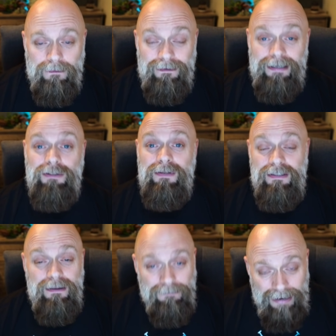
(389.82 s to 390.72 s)
All right, so
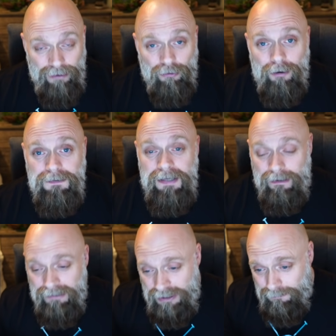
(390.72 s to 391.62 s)
these are the microbes that
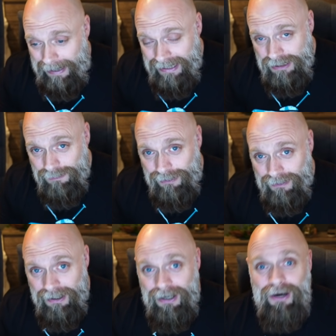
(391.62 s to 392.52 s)
are
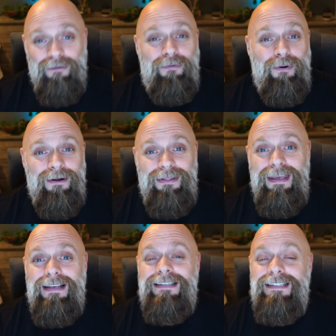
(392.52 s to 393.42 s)
responsible for
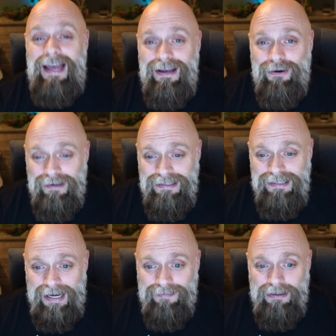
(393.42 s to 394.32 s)
the cycle
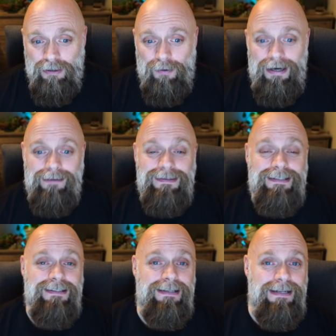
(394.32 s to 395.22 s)
inside of our aquariums.
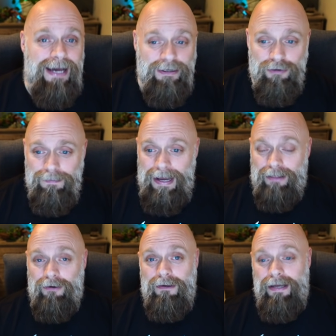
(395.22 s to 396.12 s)
This is the
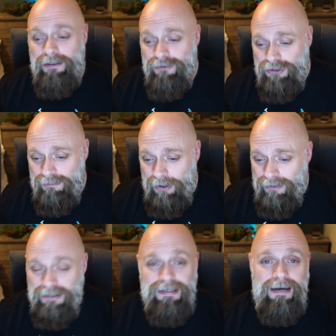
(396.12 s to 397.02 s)
Nitrobacter and the
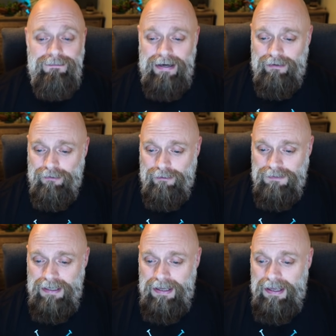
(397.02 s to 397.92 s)
Nitrosomonas type
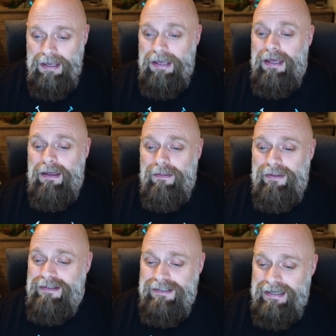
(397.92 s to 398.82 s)
microbes.
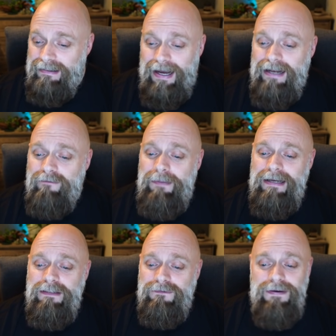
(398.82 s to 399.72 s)
This is a line of
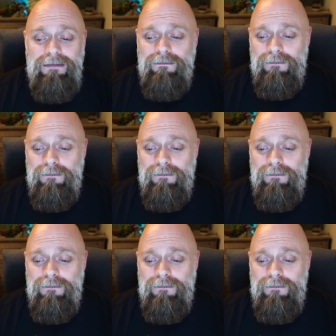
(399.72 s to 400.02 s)
best fit